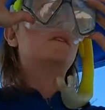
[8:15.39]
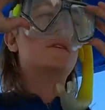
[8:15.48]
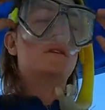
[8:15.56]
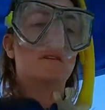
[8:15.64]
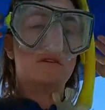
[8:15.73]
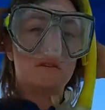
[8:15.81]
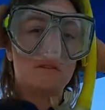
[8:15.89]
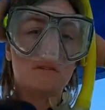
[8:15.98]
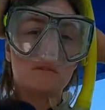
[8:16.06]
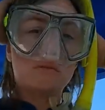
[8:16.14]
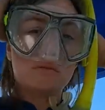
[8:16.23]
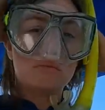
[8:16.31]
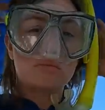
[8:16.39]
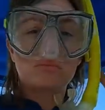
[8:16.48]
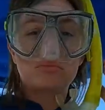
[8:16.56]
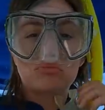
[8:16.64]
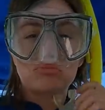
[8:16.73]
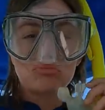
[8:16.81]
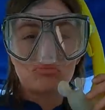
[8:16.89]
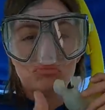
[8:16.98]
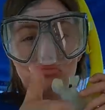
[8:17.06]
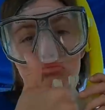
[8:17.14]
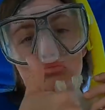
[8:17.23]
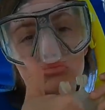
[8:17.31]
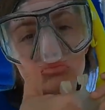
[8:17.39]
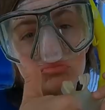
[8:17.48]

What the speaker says: No one is speaking in this clip.